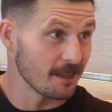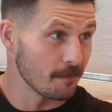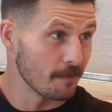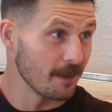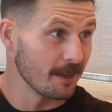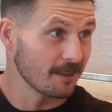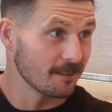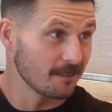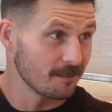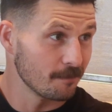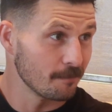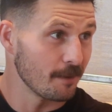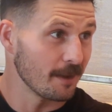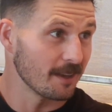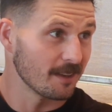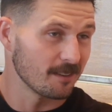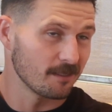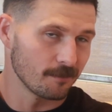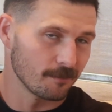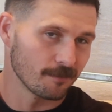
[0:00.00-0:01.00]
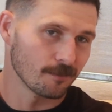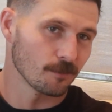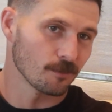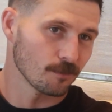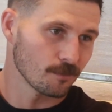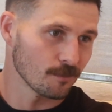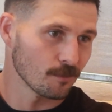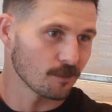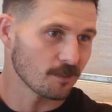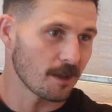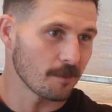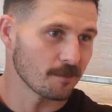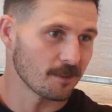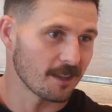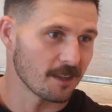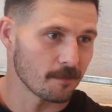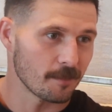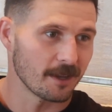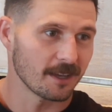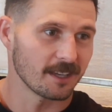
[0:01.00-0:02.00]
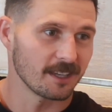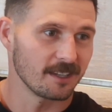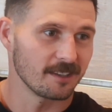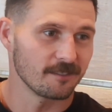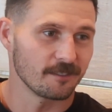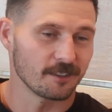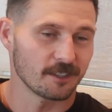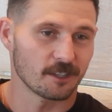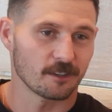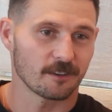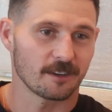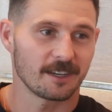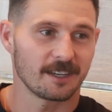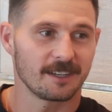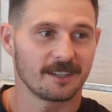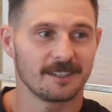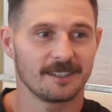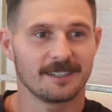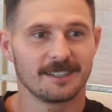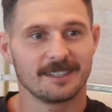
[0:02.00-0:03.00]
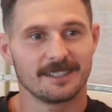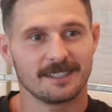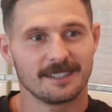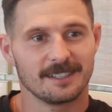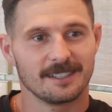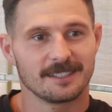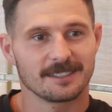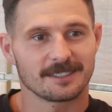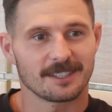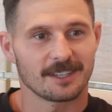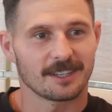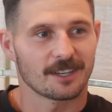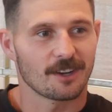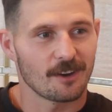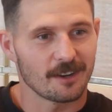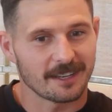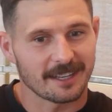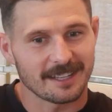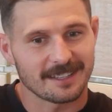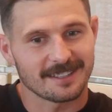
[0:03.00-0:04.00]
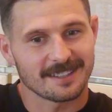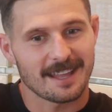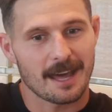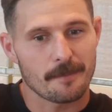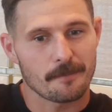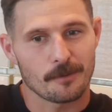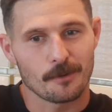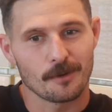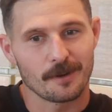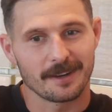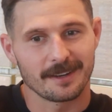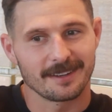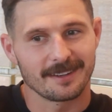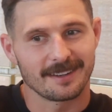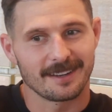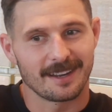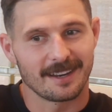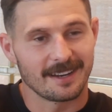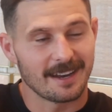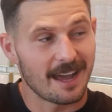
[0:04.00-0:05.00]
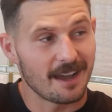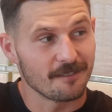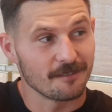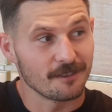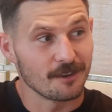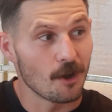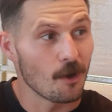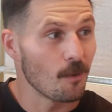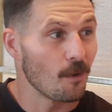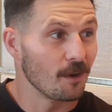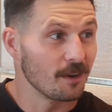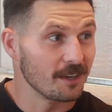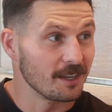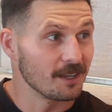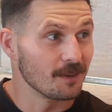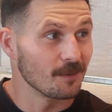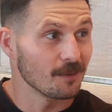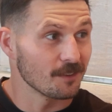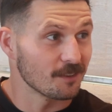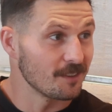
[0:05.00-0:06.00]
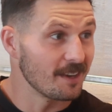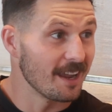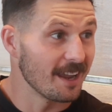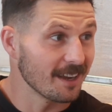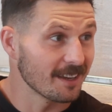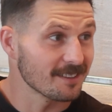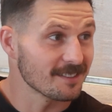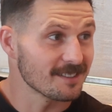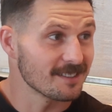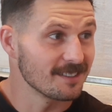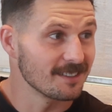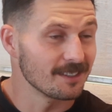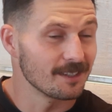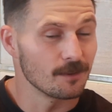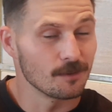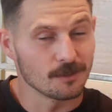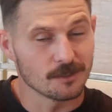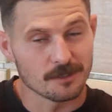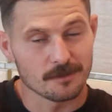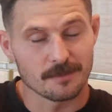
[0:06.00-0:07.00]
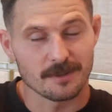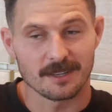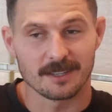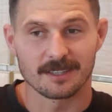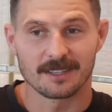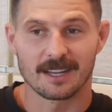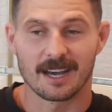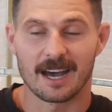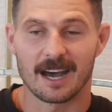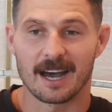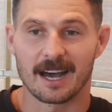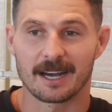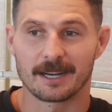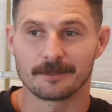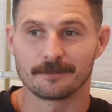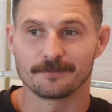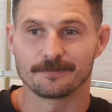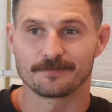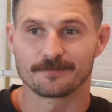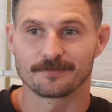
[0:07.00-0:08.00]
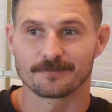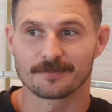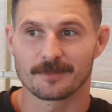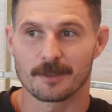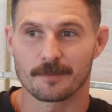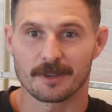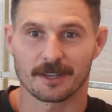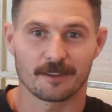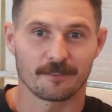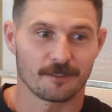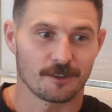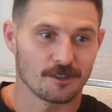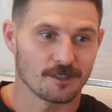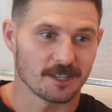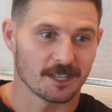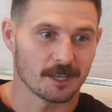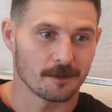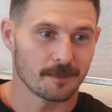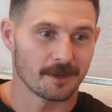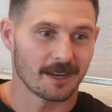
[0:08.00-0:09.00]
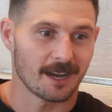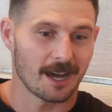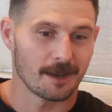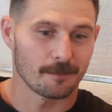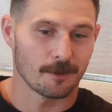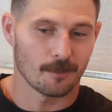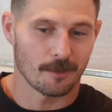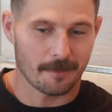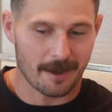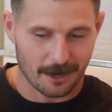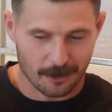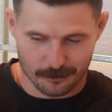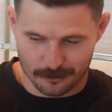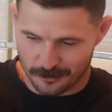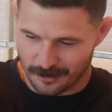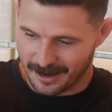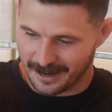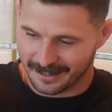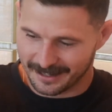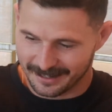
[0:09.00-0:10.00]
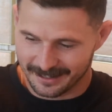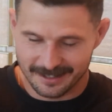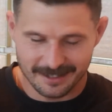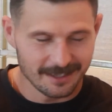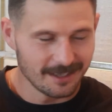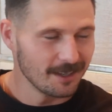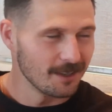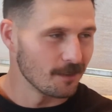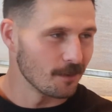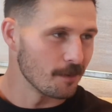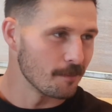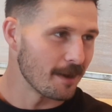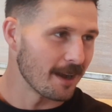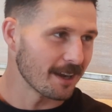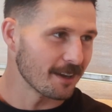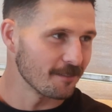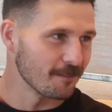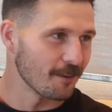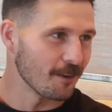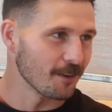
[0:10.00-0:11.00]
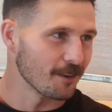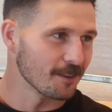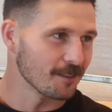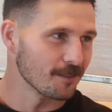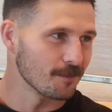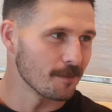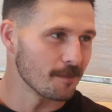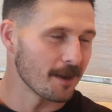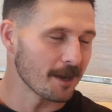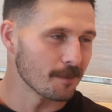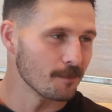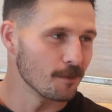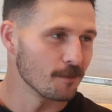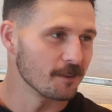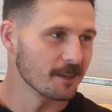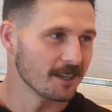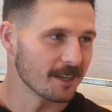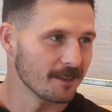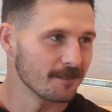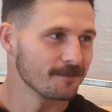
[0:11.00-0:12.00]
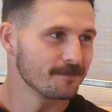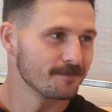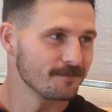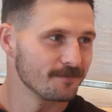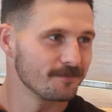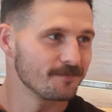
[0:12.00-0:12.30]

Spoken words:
the peak. Some say the peak of your career. So to kind of get to that point and have no idea what's next, it was a bit confusing and a bit hard. But we're back on track. We're back in focus and back moving again.